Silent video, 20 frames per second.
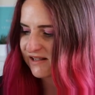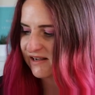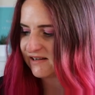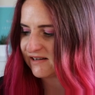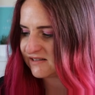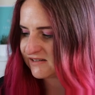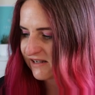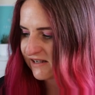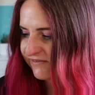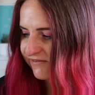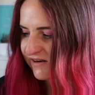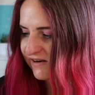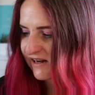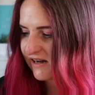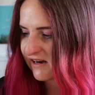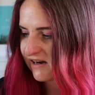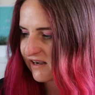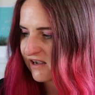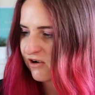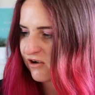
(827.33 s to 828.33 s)
there is
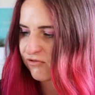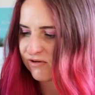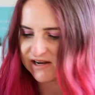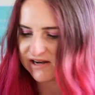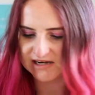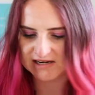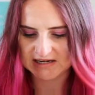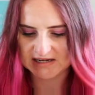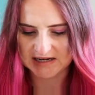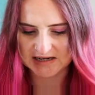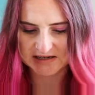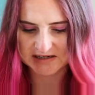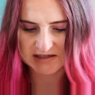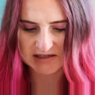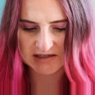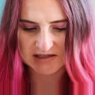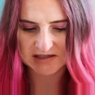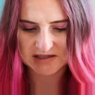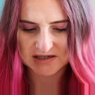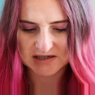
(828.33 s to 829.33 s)
definitely like a green
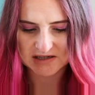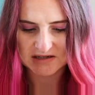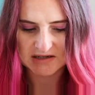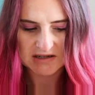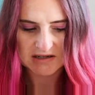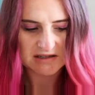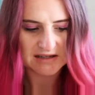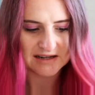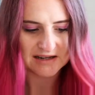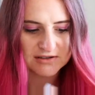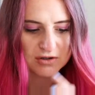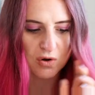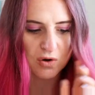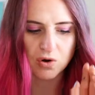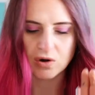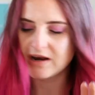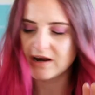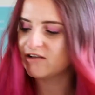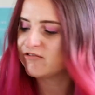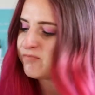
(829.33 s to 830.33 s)
tinge. So that's
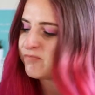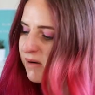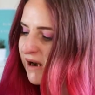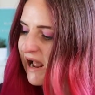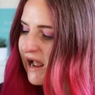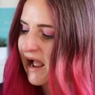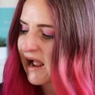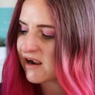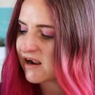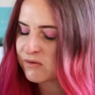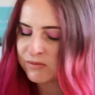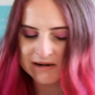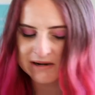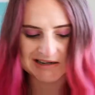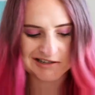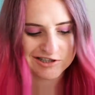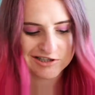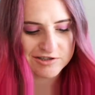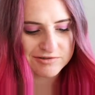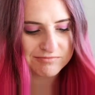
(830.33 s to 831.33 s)
olive black,
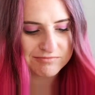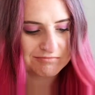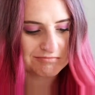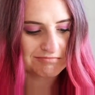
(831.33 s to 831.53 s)
which,